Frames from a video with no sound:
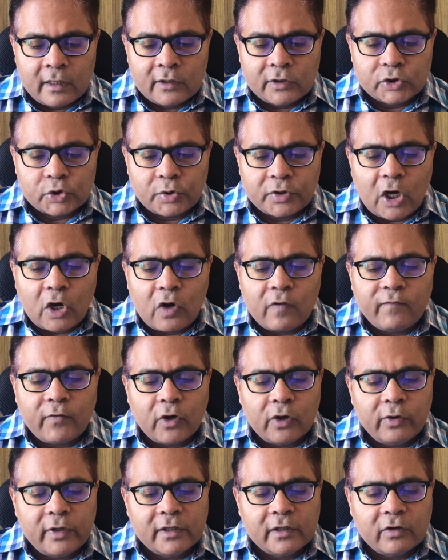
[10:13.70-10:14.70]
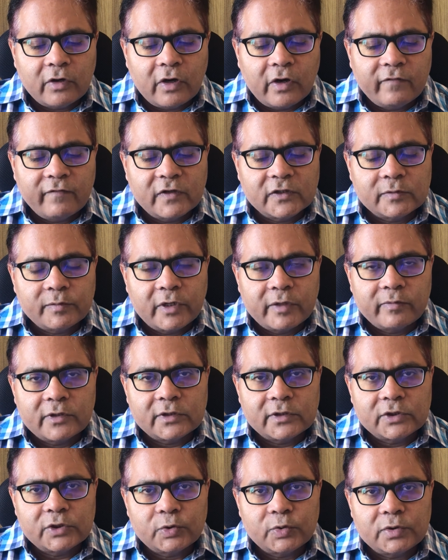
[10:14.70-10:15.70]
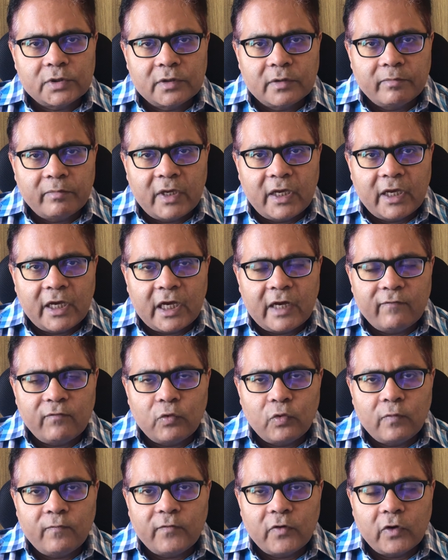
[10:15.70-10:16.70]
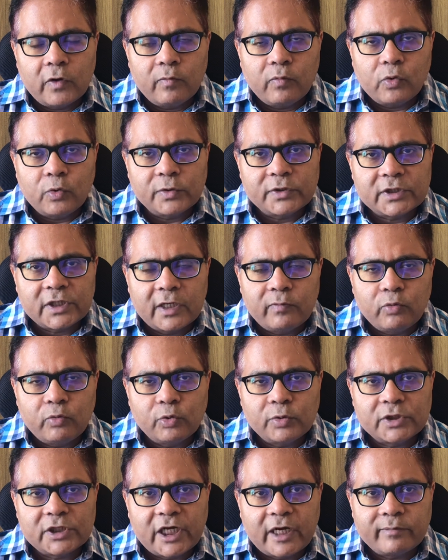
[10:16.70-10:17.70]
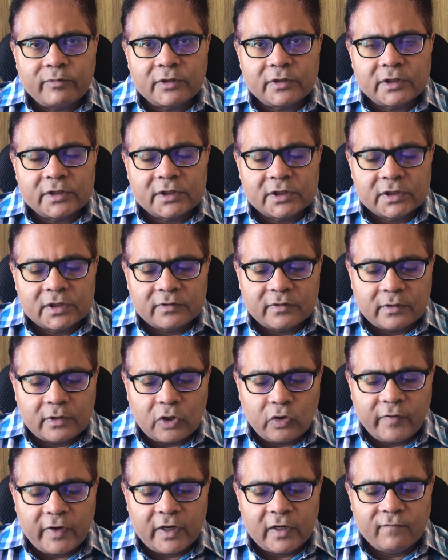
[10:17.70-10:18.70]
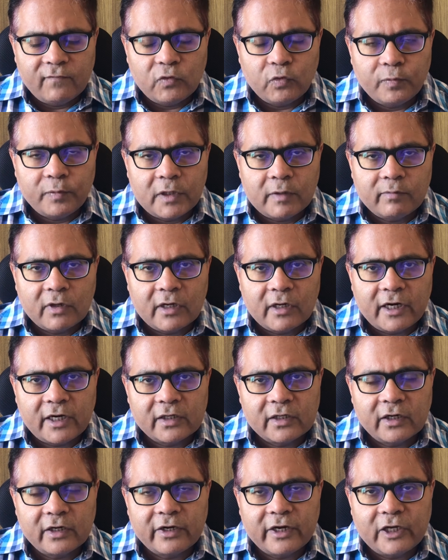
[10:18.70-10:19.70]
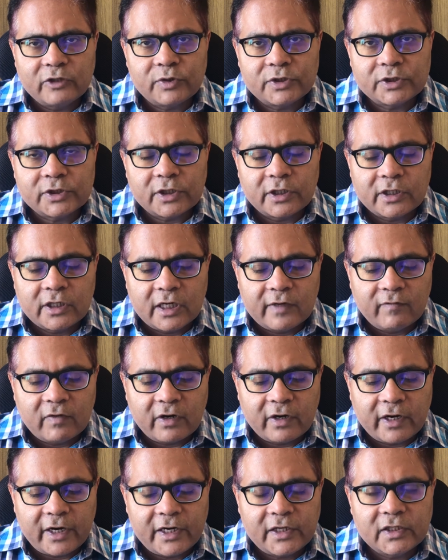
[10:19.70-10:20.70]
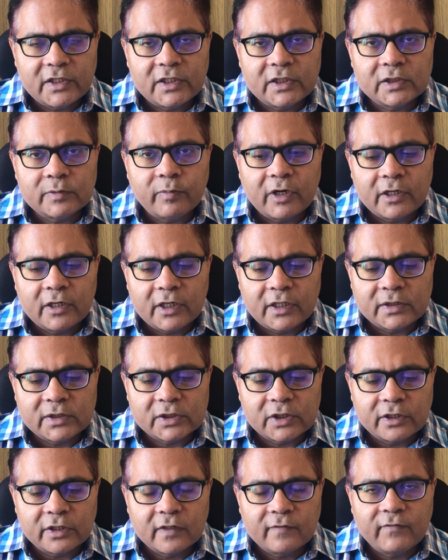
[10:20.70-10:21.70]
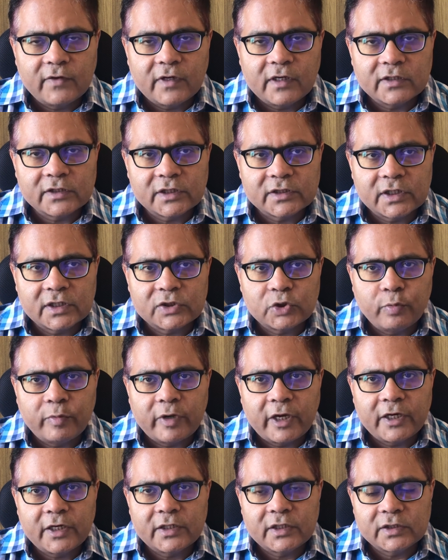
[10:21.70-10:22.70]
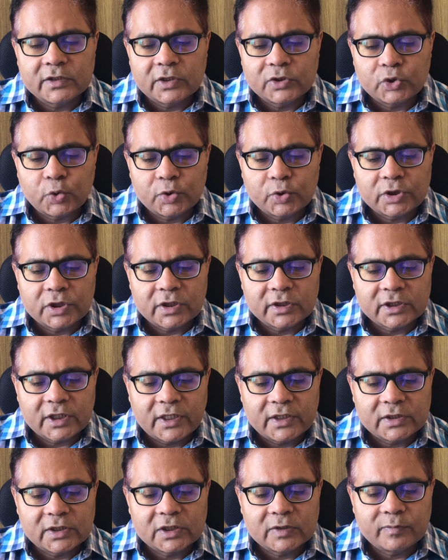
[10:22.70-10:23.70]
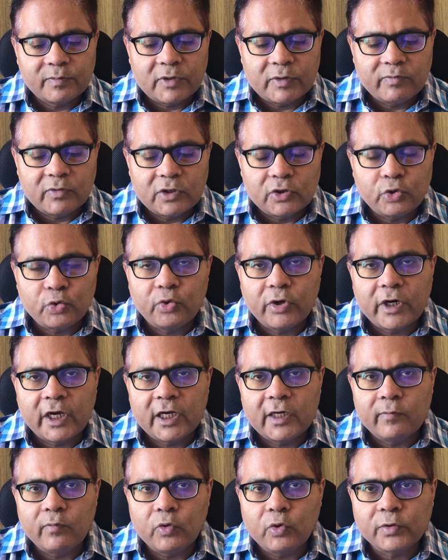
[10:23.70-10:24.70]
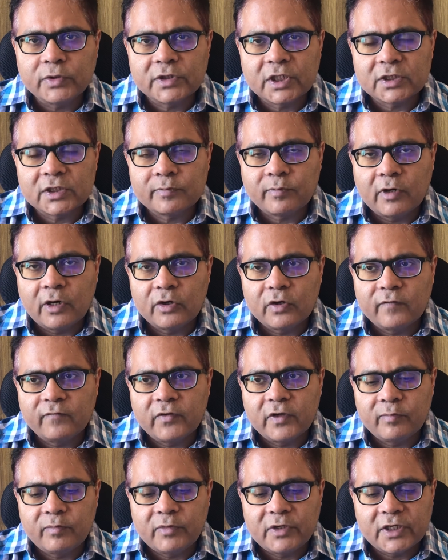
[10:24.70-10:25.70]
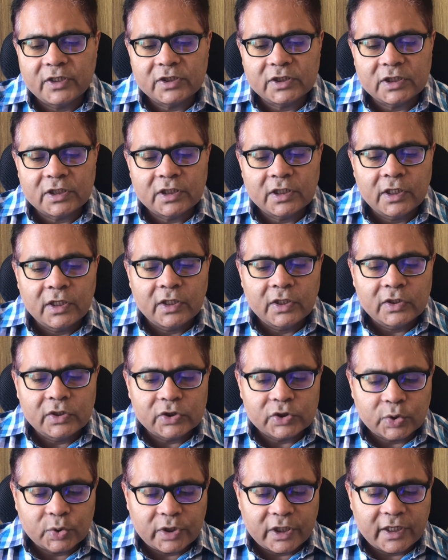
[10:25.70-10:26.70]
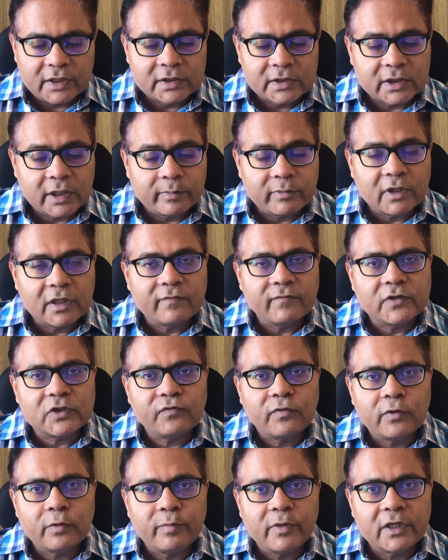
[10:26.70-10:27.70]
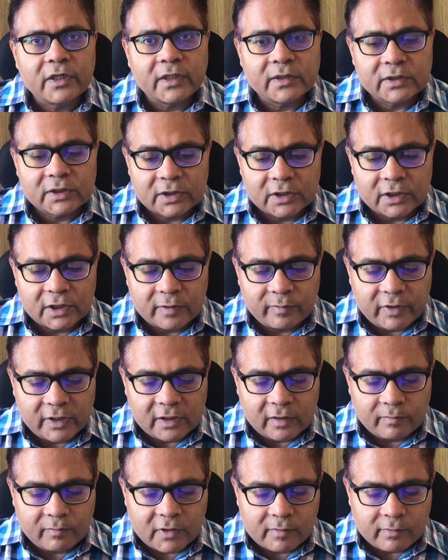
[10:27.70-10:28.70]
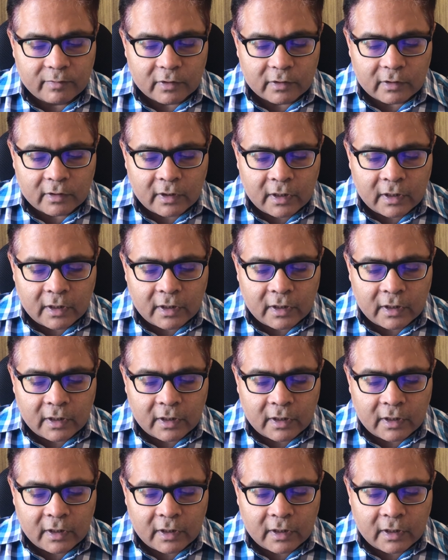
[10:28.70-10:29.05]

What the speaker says: So now, following the conference papers, you may have room for books and book chapters. Now, very few people at the graduate study level write these, but in certain fields such as humanities and social sciences, people do write books as part of their PhD. So that is something which would be considered by the people.